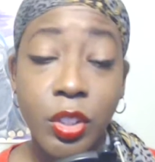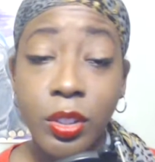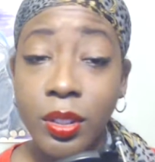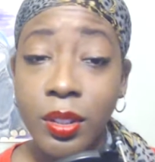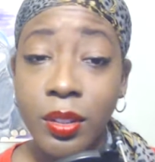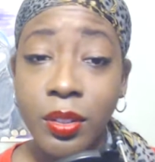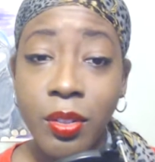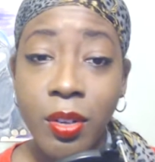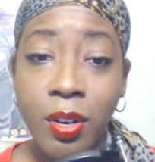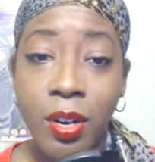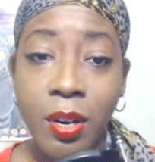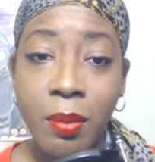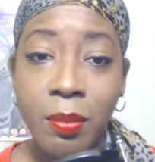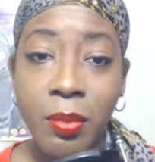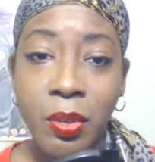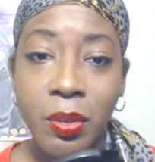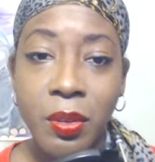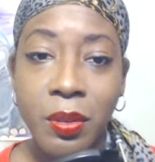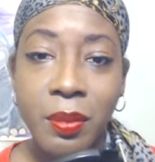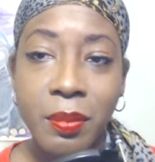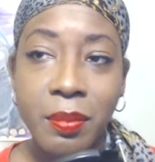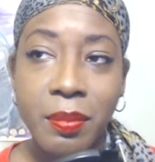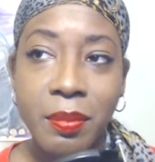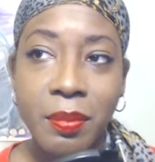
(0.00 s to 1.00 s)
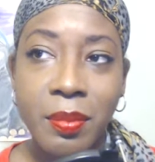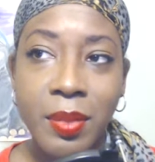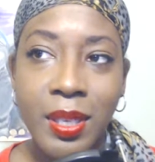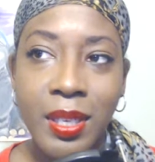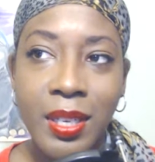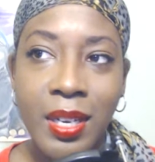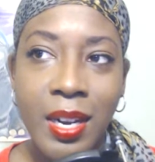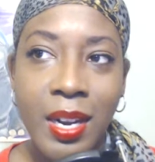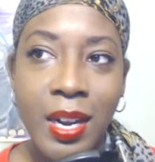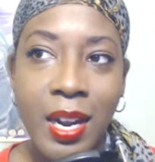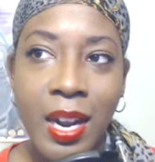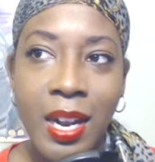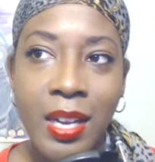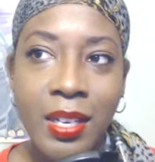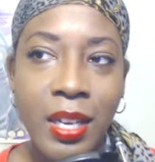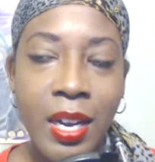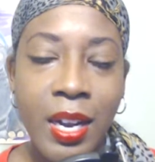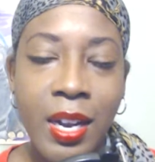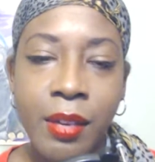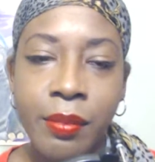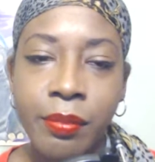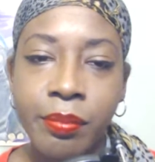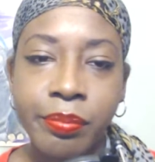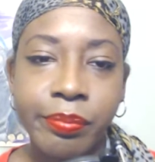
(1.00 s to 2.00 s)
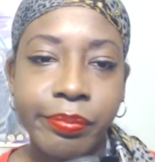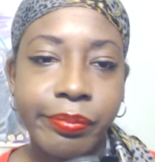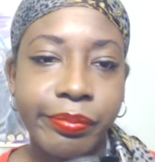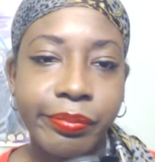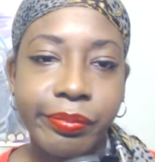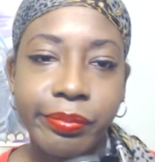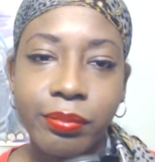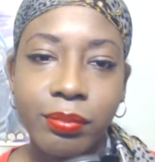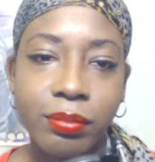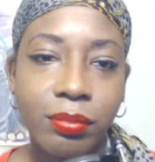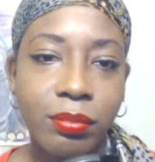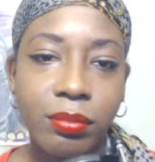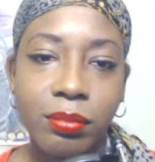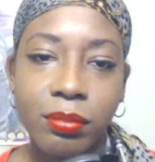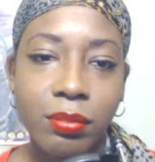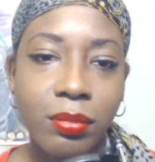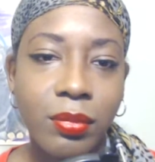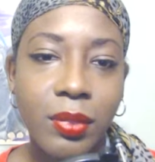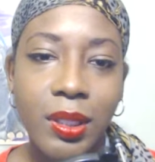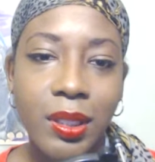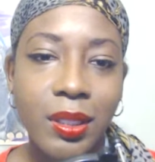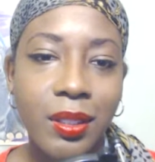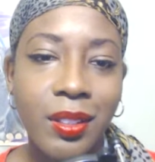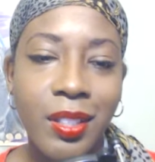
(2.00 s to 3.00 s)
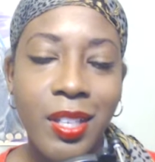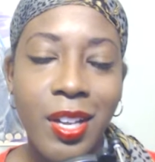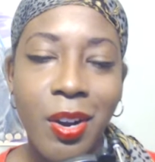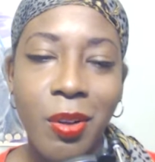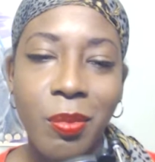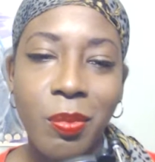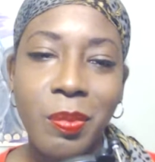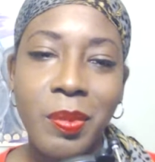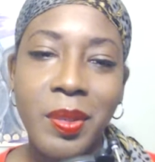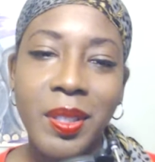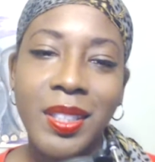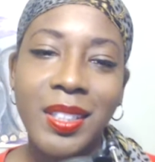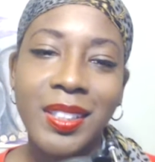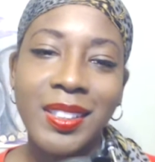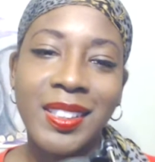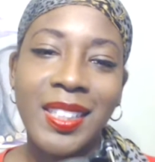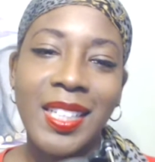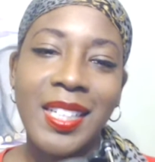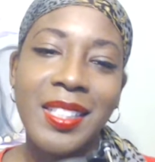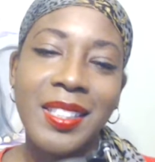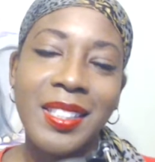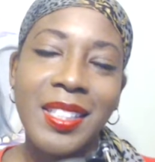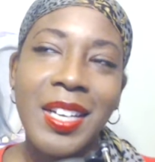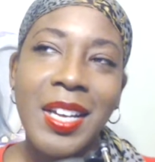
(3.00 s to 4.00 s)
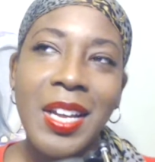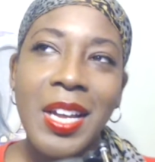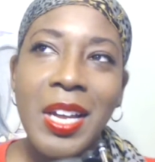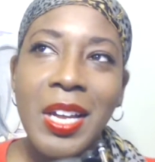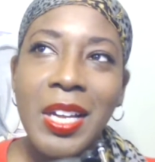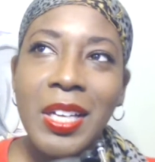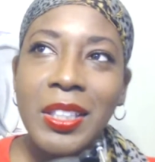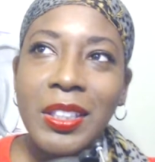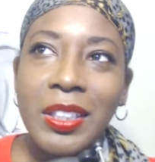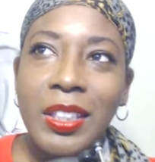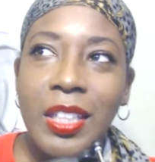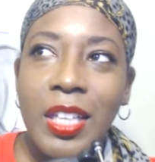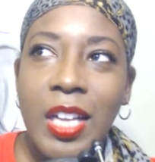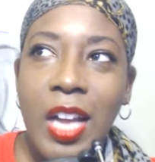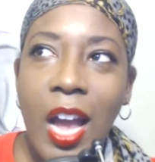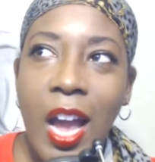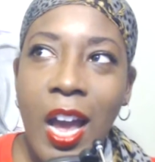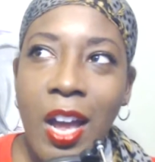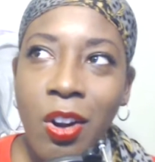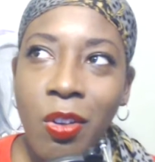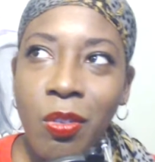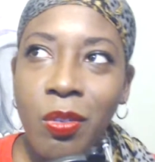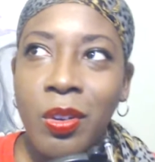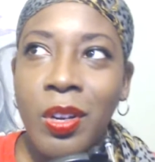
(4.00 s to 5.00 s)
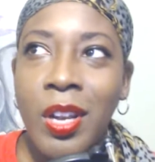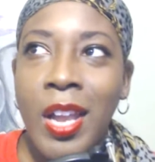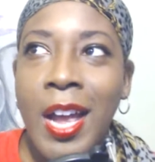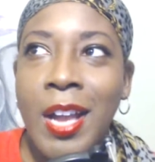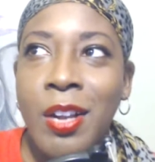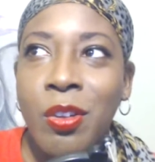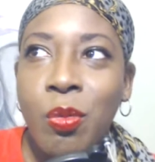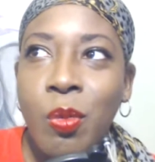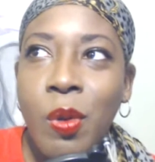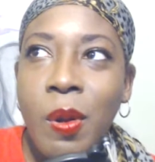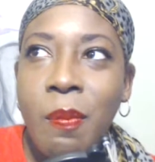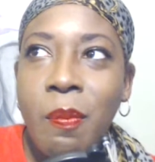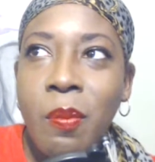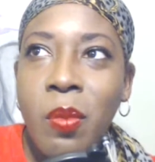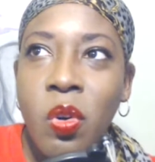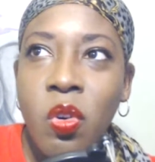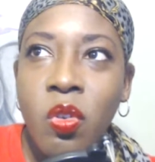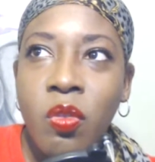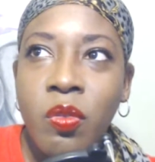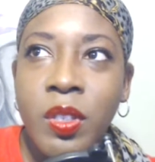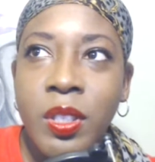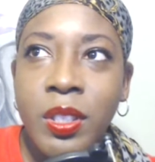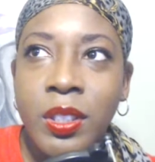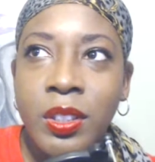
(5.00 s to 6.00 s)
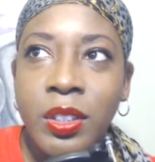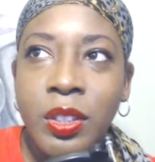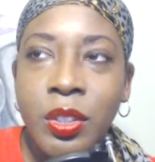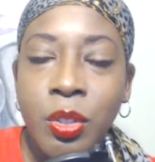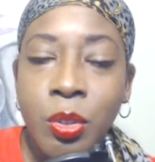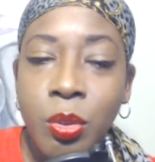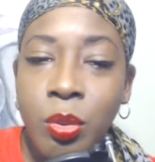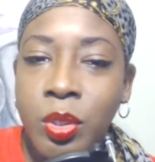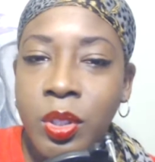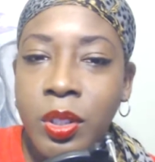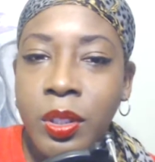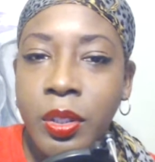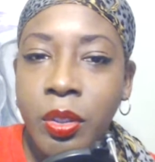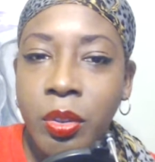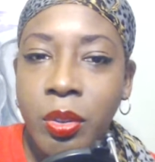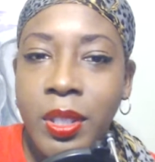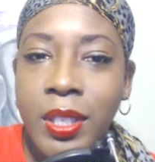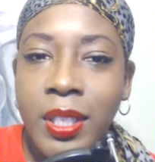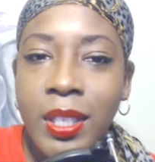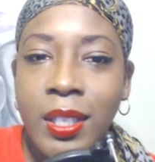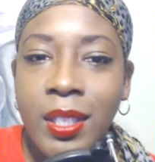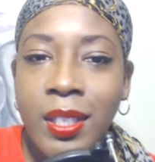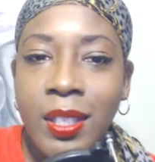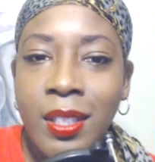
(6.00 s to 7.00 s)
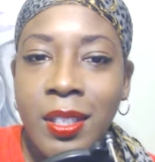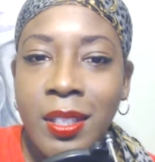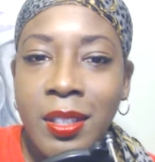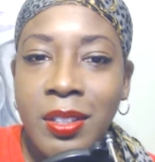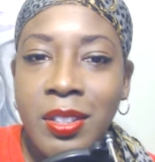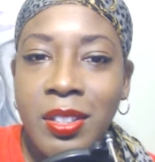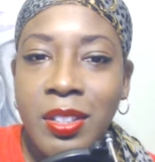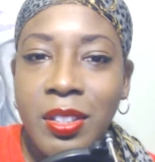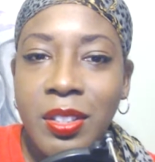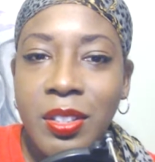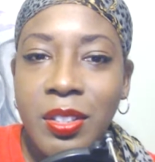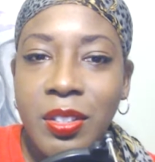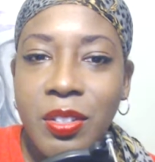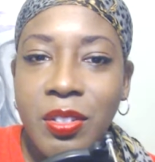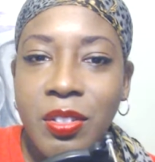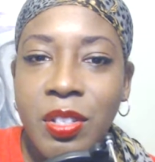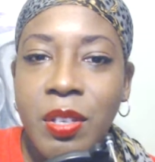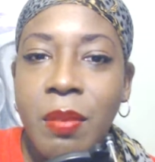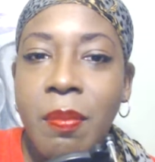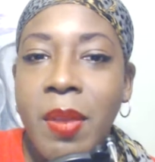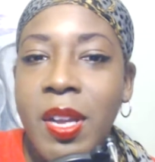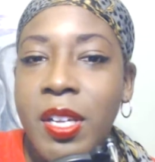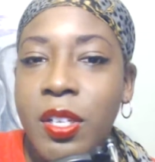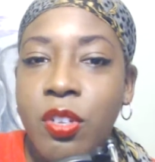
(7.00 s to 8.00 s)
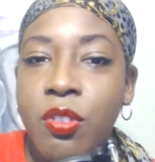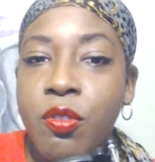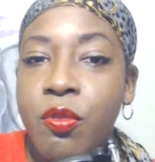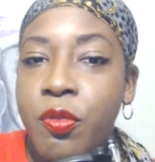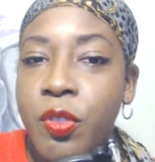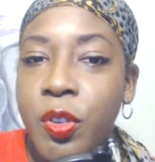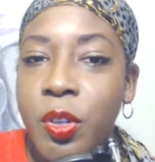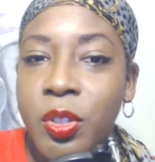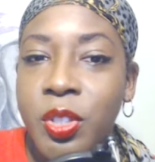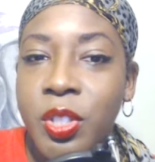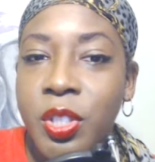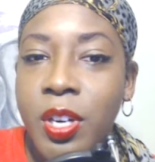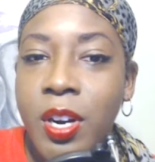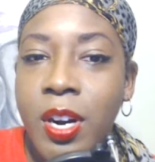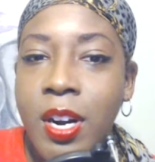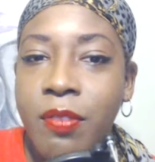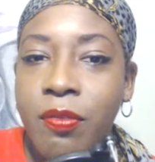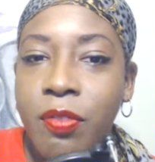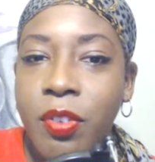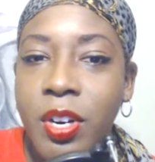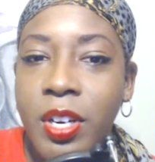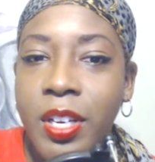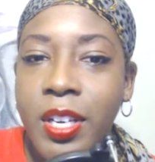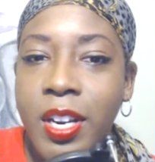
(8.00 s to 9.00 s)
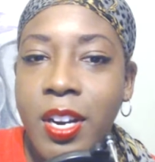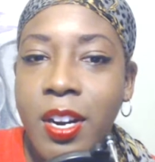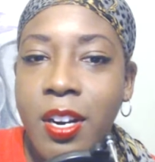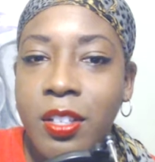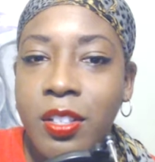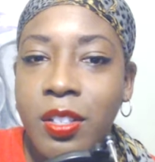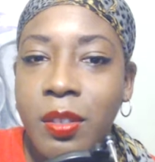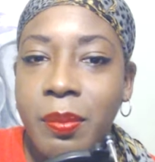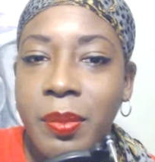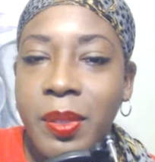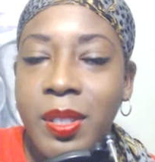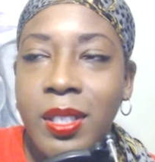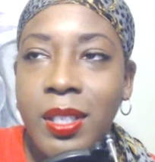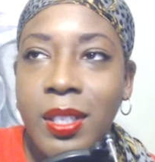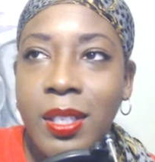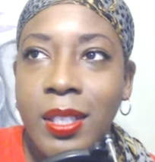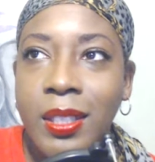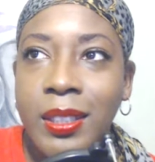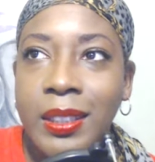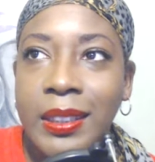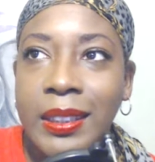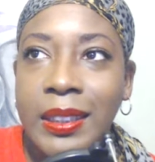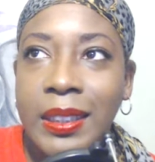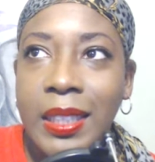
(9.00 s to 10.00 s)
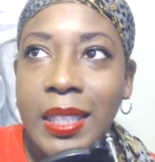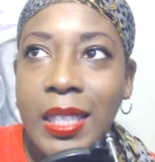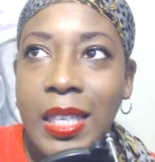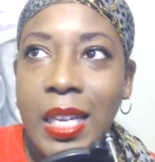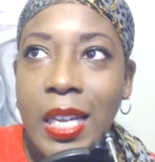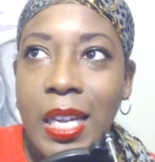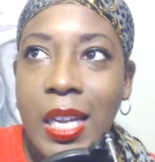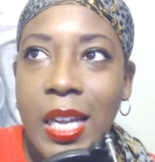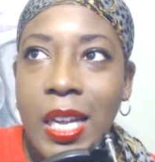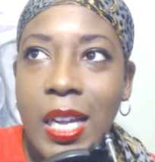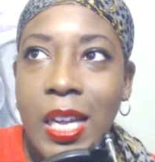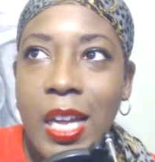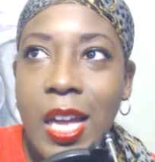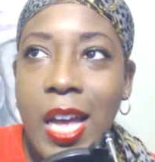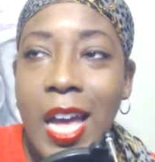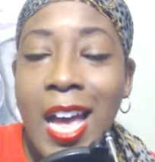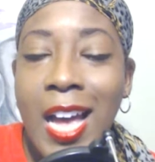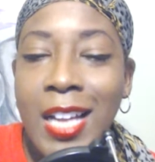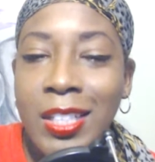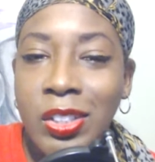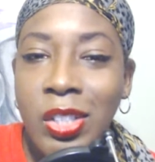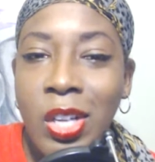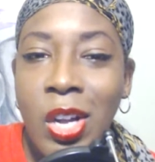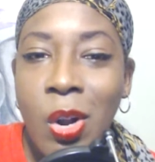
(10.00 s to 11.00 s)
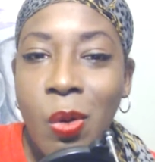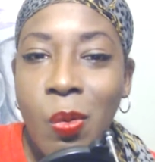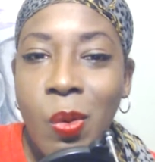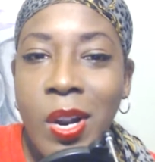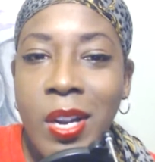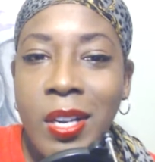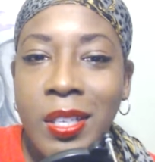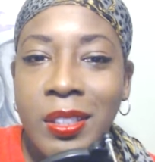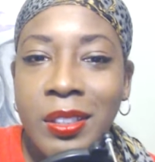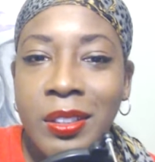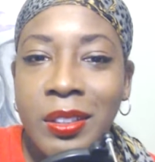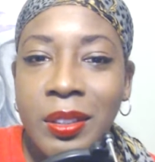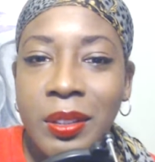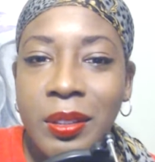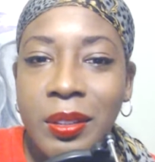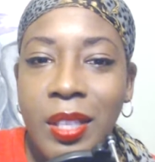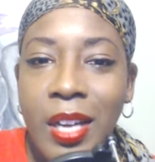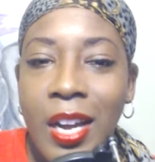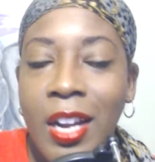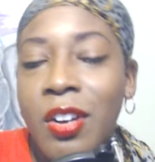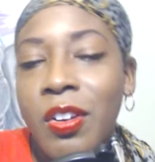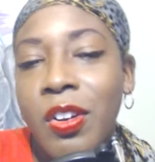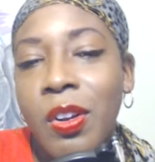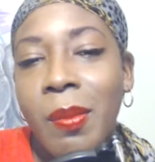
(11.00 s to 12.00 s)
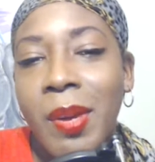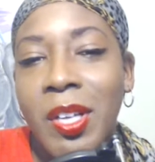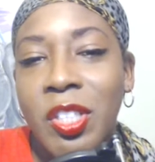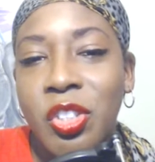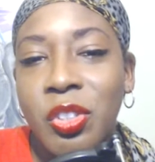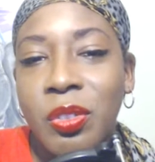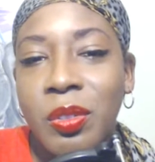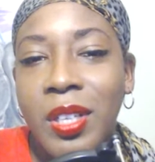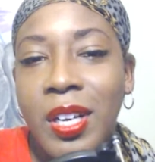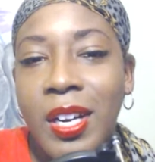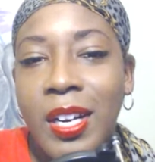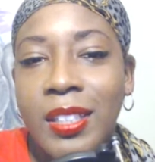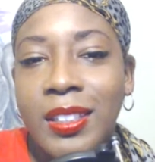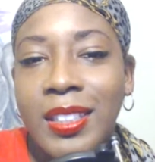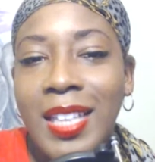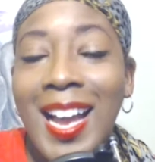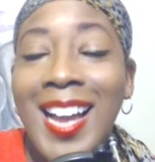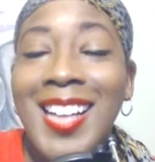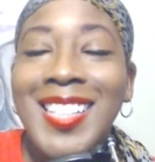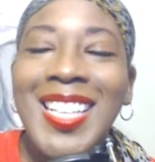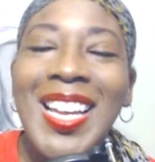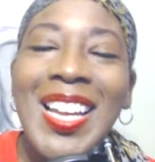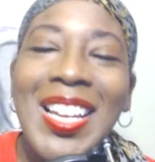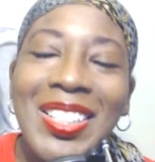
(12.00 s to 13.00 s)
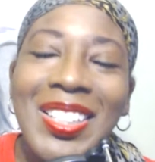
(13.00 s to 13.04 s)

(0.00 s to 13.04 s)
She's adorable, but no, because I don't like when movies use little kids to make you feel sorry for a character because, as always, I don't know about you guys,